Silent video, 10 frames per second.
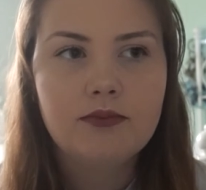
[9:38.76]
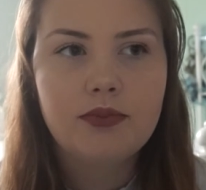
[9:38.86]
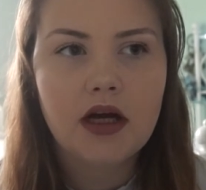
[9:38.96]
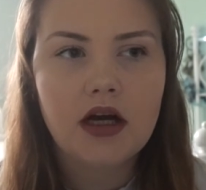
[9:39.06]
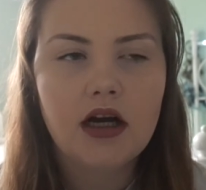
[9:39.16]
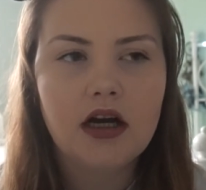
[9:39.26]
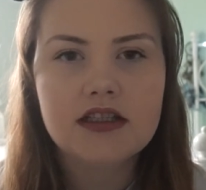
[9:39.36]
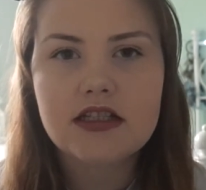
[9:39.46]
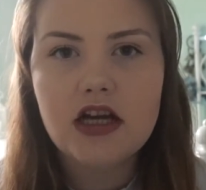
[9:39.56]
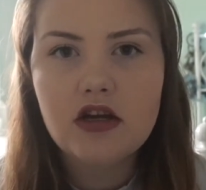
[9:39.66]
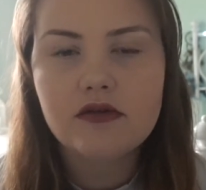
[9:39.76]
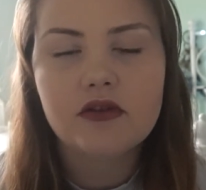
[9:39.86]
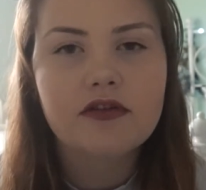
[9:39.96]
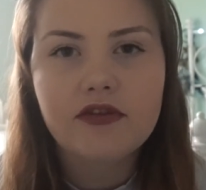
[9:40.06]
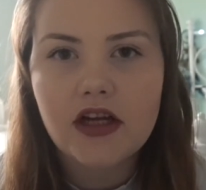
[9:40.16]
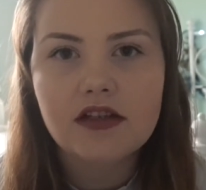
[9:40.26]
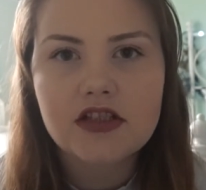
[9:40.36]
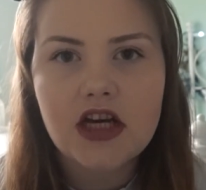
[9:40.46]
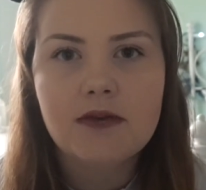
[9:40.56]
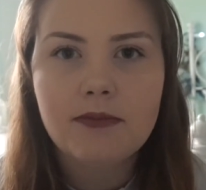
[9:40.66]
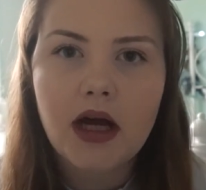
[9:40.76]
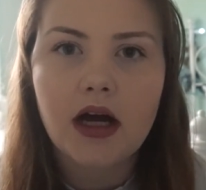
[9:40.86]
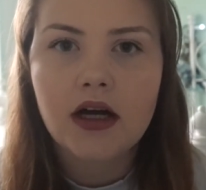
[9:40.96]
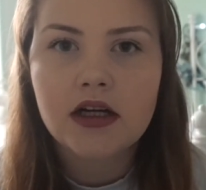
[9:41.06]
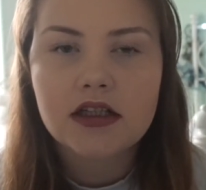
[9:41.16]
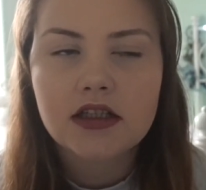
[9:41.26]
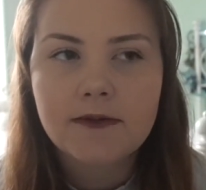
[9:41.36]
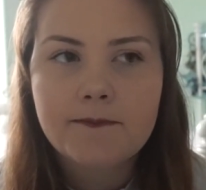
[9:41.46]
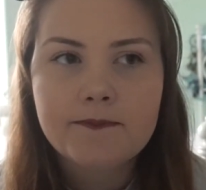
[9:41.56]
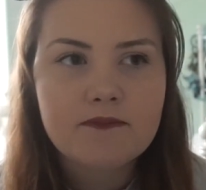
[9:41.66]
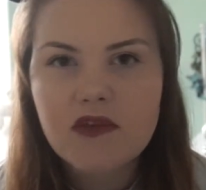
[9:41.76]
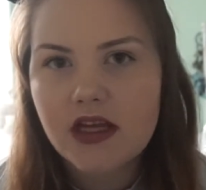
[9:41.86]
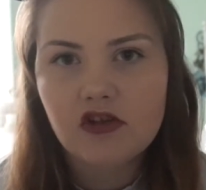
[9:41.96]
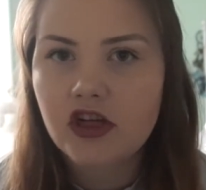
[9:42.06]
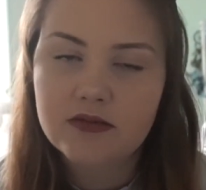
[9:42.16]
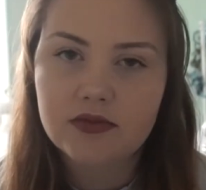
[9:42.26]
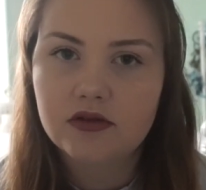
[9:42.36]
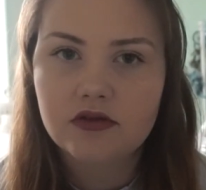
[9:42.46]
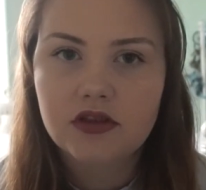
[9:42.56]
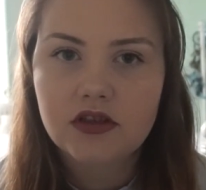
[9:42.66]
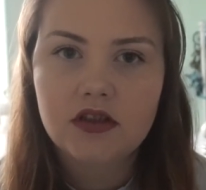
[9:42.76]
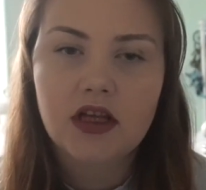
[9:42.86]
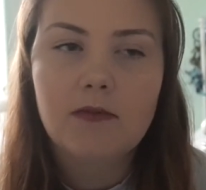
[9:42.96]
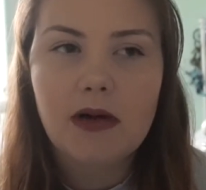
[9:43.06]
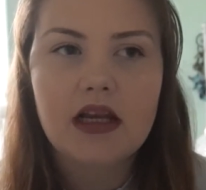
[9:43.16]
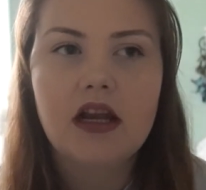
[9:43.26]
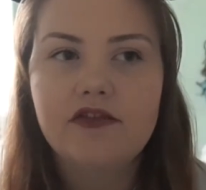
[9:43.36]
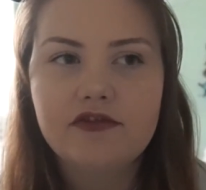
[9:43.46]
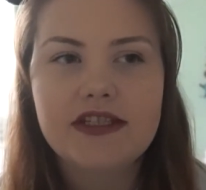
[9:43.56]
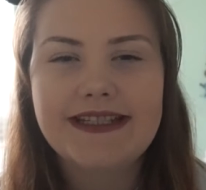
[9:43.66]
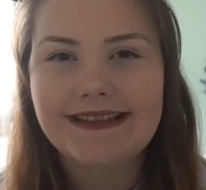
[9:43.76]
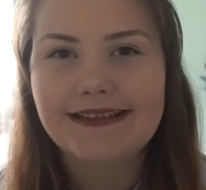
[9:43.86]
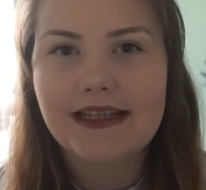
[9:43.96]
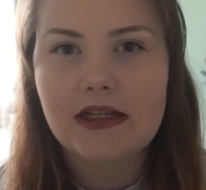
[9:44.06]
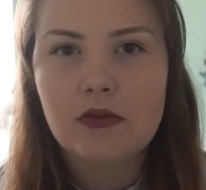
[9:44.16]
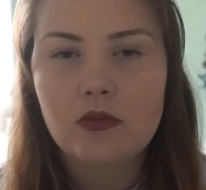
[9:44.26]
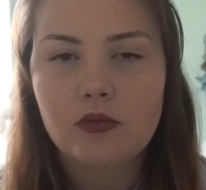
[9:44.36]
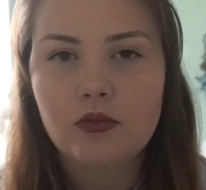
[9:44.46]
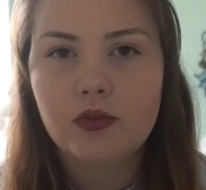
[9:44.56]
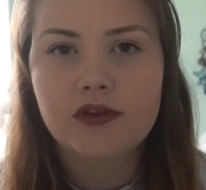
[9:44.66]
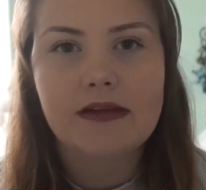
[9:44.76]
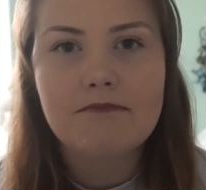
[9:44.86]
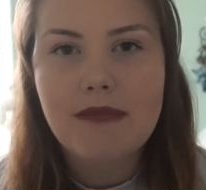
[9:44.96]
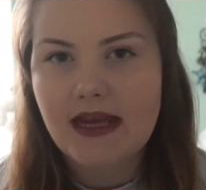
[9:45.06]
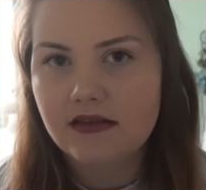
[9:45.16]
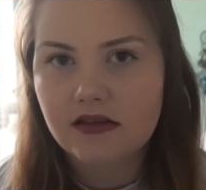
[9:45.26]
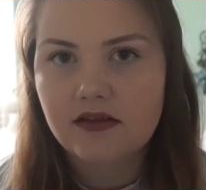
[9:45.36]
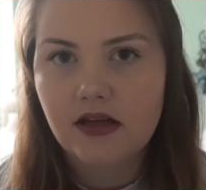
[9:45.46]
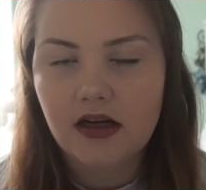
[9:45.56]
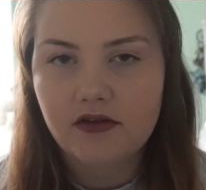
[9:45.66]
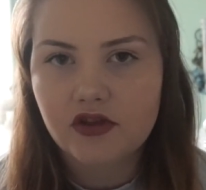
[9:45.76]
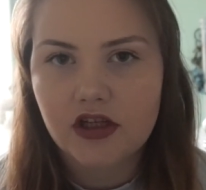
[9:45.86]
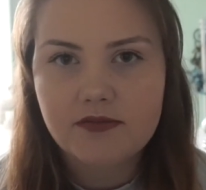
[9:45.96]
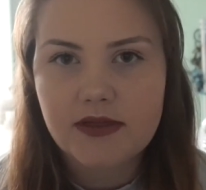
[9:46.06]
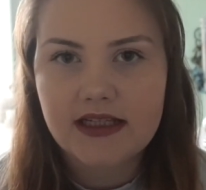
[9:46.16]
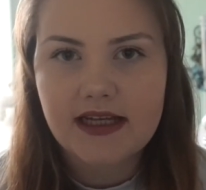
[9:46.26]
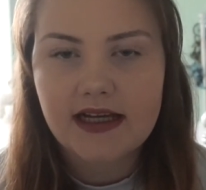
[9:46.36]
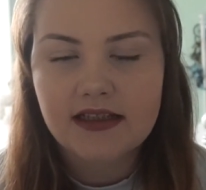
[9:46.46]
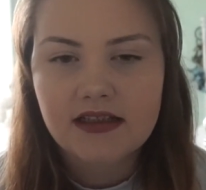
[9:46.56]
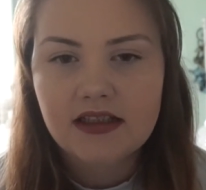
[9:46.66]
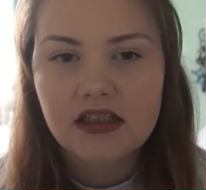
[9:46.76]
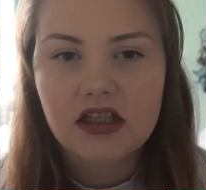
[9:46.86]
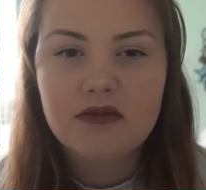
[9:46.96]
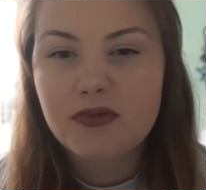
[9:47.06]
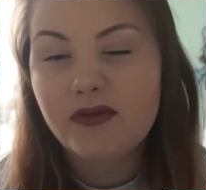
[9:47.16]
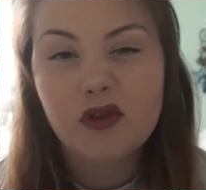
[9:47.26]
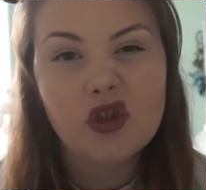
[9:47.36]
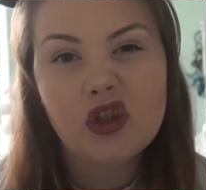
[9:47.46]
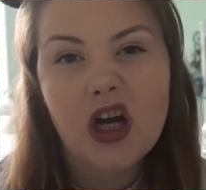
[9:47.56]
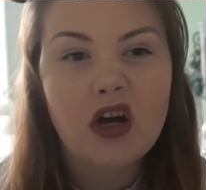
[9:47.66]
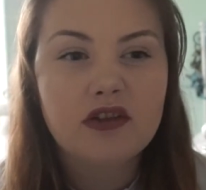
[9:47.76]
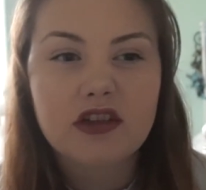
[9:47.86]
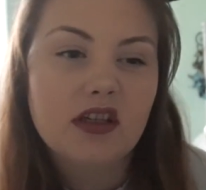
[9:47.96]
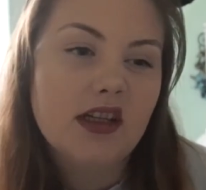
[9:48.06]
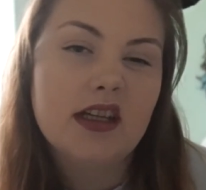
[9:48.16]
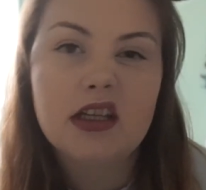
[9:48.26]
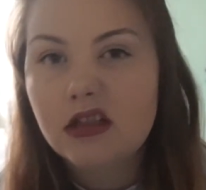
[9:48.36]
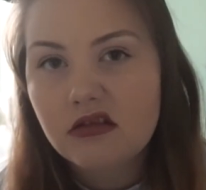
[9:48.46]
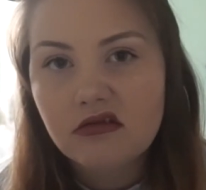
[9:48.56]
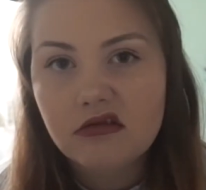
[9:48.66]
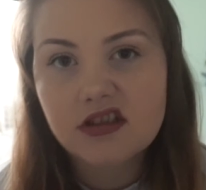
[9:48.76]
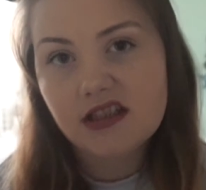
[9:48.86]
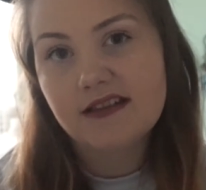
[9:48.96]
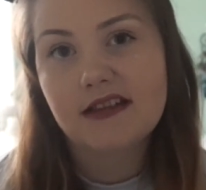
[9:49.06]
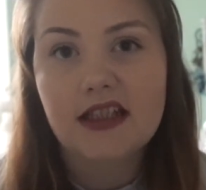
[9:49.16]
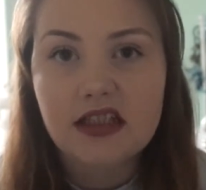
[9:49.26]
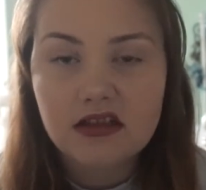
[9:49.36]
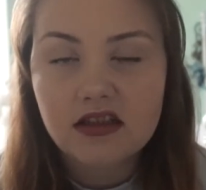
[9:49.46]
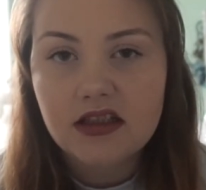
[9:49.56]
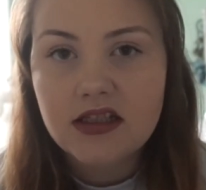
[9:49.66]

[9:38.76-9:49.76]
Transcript: But I don't know, for a first time park, incredible. Like, my love for Disney was immense after I'd been there. Like, before I was like, eh, Disney.